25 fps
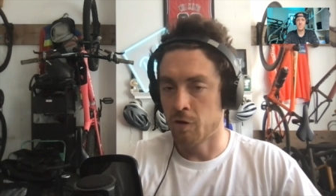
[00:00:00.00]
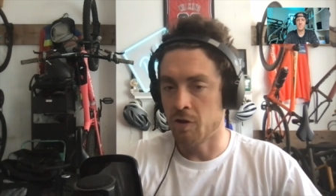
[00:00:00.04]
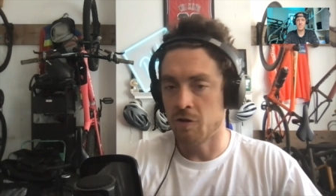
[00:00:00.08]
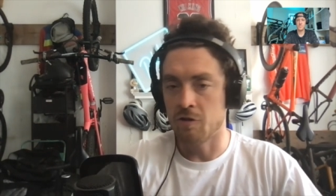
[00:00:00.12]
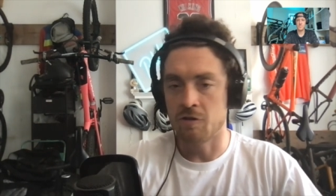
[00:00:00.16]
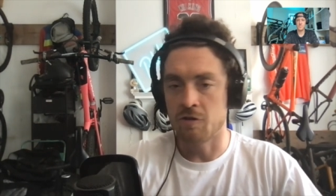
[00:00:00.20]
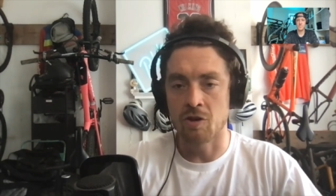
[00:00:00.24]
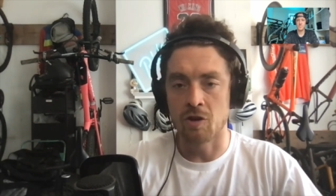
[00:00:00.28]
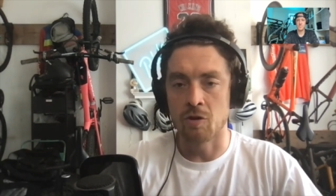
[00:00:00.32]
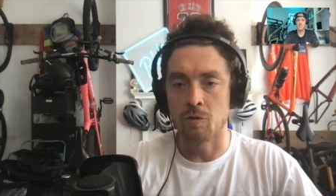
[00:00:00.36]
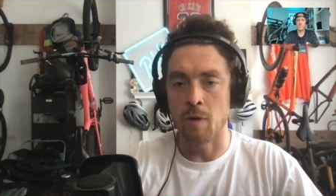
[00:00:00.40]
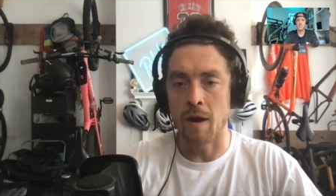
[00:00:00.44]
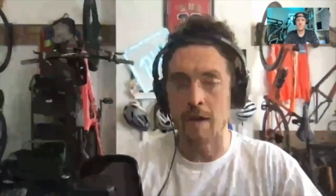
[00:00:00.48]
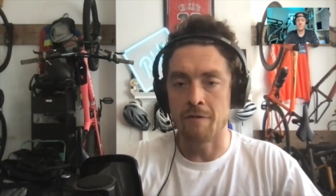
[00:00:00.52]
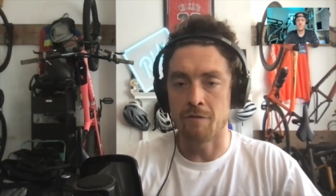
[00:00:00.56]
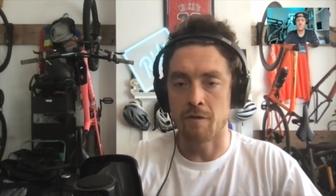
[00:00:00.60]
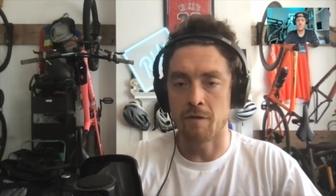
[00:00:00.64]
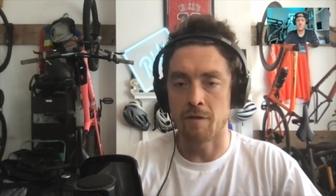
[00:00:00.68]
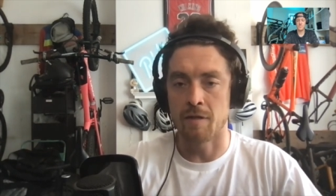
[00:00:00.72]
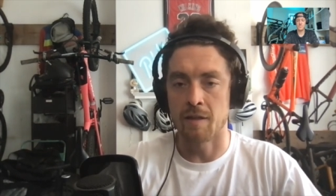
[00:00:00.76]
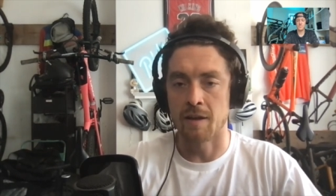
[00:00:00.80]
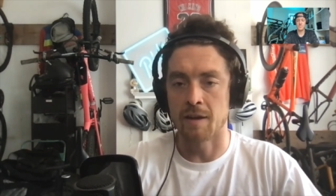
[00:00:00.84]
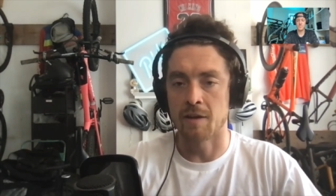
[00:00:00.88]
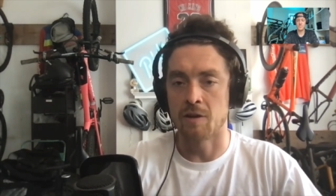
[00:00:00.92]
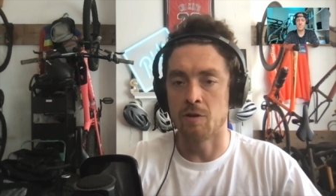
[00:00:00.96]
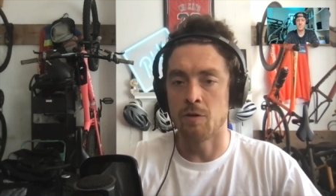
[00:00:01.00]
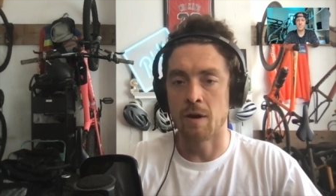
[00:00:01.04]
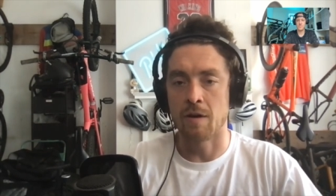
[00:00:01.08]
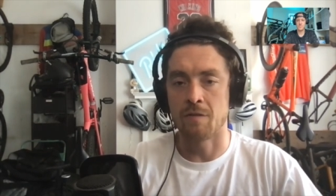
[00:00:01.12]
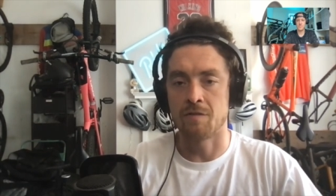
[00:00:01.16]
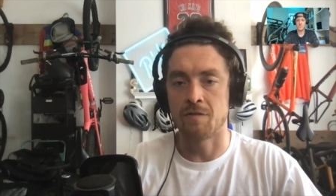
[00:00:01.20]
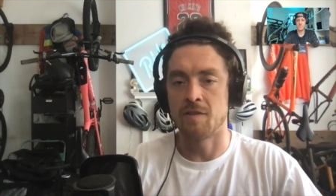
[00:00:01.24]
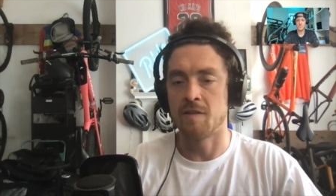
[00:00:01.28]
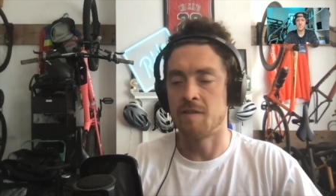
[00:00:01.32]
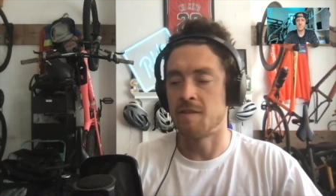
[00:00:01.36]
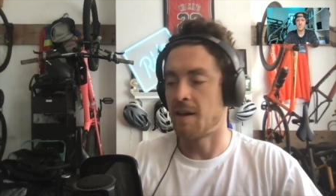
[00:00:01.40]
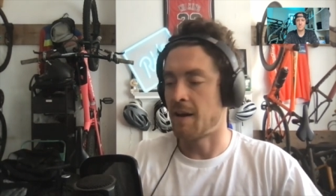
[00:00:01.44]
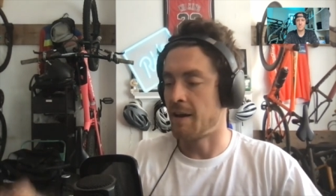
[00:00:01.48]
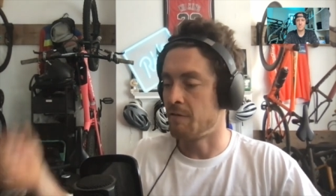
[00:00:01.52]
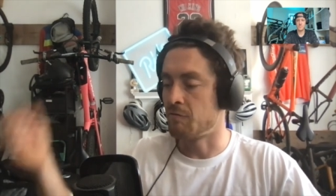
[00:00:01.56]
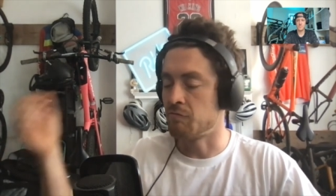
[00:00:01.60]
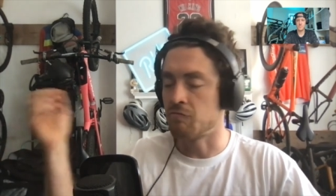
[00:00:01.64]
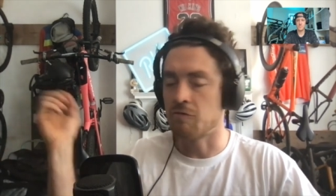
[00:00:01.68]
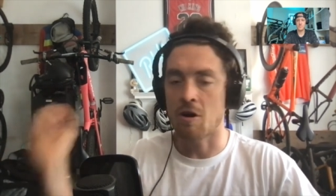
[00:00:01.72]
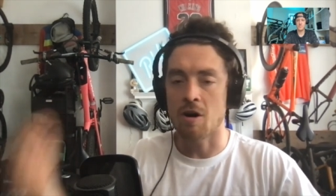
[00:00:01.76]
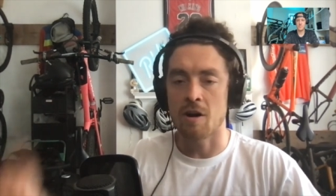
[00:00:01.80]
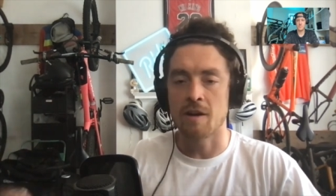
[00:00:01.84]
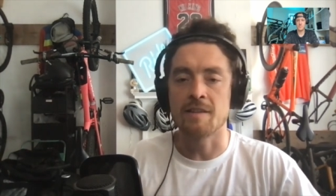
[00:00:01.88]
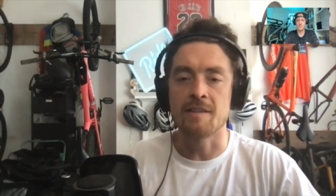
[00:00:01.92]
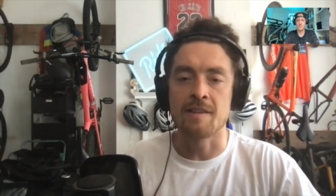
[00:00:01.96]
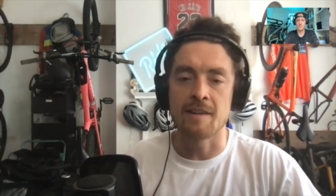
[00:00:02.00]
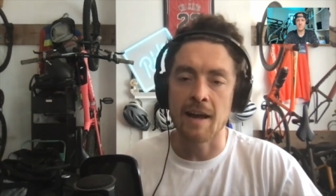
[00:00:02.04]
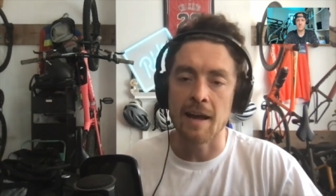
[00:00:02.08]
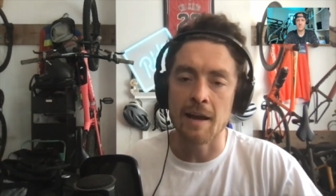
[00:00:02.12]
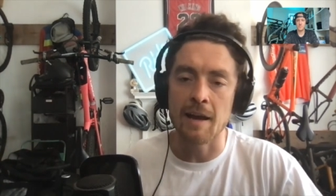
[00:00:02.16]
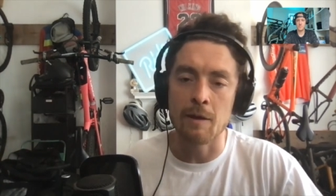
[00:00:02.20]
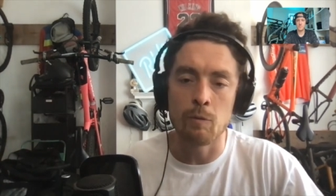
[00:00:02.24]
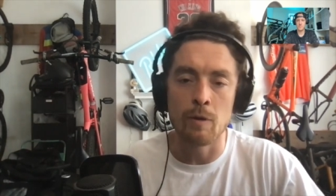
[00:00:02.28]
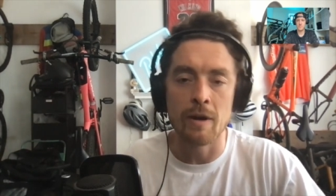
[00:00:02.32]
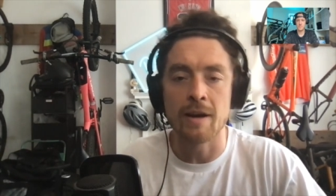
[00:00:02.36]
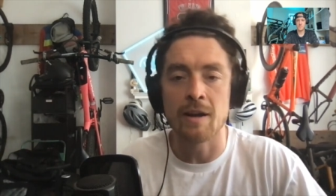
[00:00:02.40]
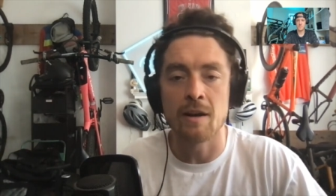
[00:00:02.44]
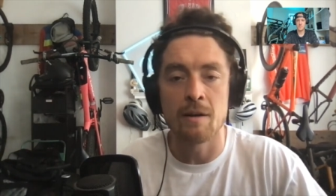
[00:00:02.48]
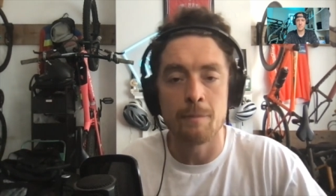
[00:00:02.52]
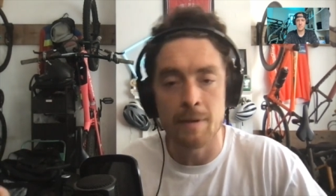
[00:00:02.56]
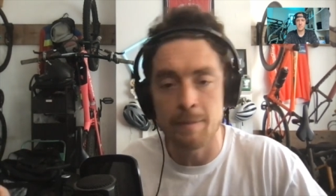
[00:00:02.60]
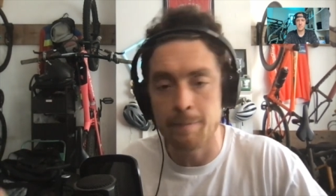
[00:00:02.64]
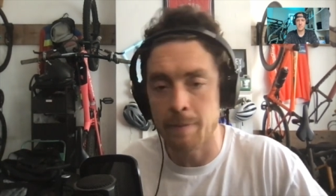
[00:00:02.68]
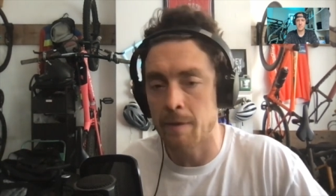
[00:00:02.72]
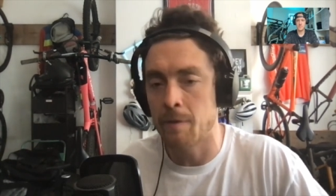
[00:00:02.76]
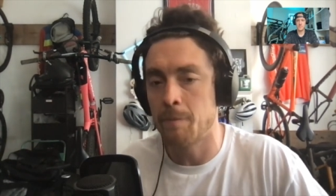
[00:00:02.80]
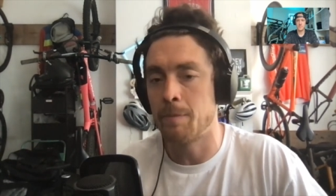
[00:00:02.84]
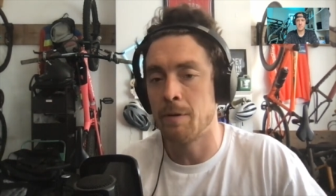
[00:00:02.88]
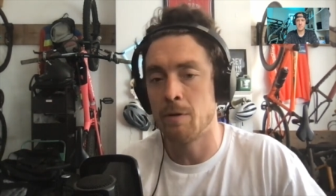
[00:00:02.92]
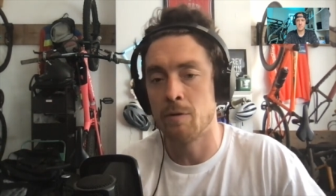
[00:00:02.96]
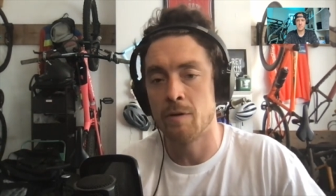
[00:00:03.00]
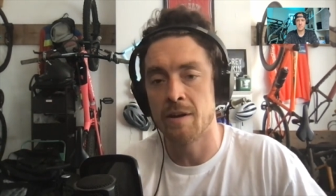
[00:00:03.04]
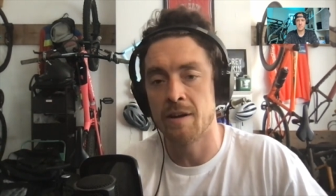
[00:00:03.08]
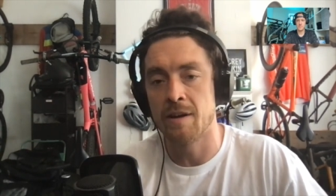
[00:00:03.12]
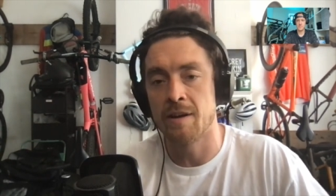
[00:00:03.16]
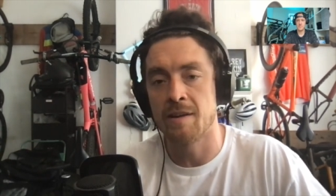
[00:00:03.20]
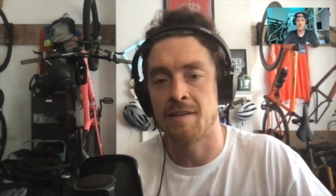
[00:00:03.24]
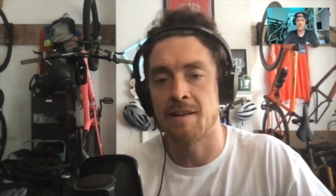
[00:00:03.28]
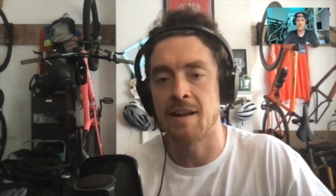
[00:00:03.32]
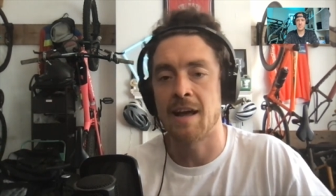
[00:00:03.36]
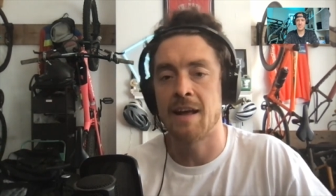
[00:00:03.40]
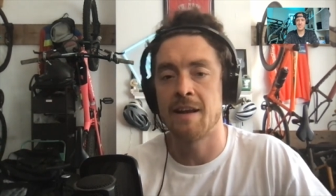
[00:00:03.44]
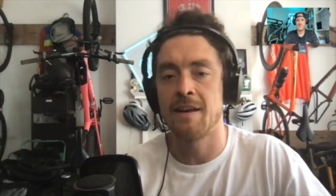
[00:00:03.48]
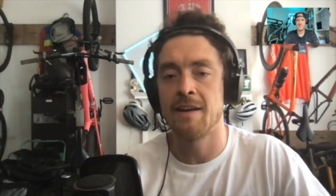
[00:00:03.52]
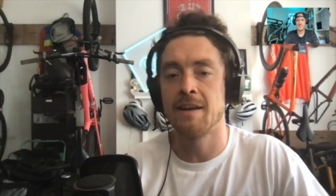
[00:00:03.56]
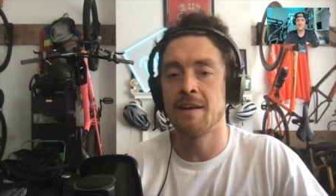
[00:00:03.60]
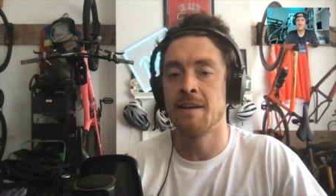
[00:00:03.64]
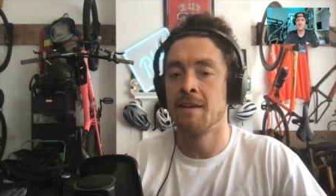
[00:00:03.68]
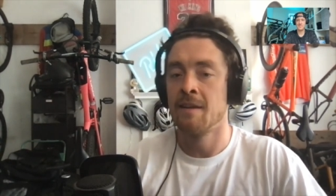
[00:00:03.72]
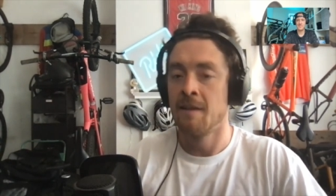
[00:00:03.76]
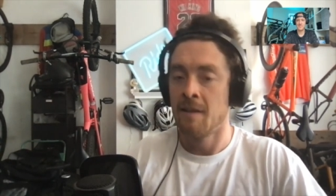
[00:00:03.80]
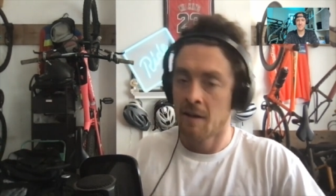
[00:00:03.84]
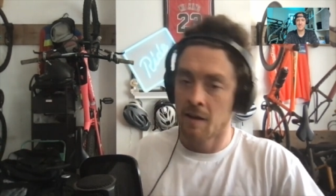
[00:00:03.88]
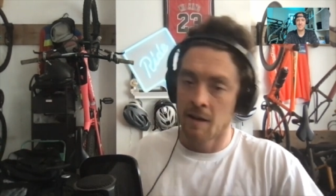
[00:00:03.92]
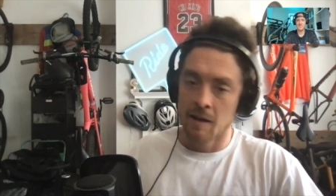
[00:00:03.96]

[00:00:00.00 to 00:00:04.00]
do hmm. everything, you have to say, right, today we're going to be building this landing.